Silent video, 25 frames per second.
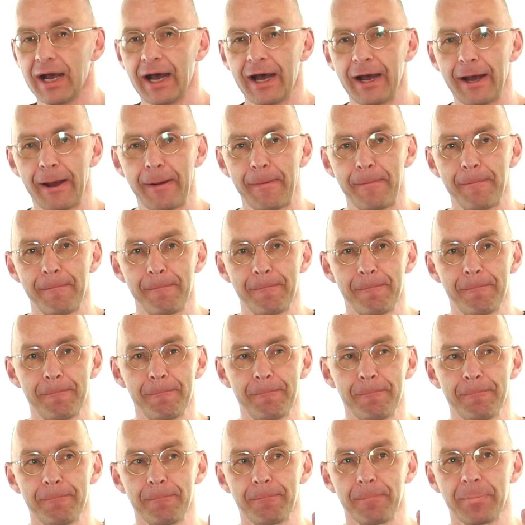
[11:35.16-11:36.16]

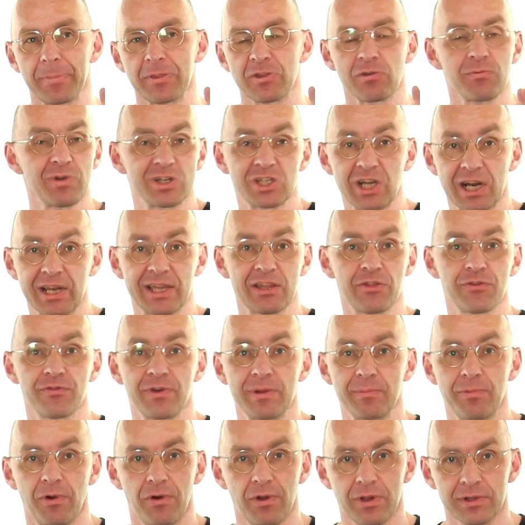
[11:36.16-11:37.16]
Um, so we're juggling
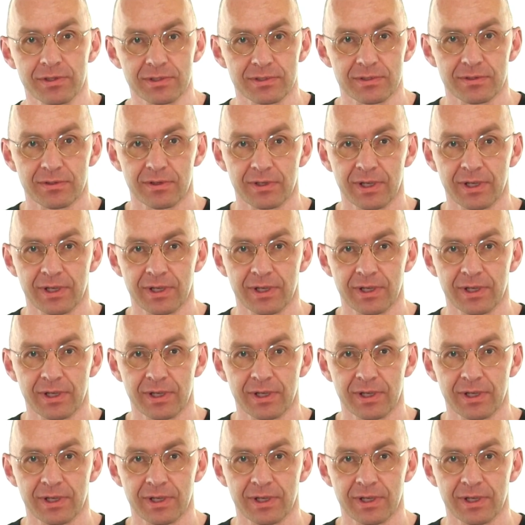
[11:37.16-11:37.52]
three balls.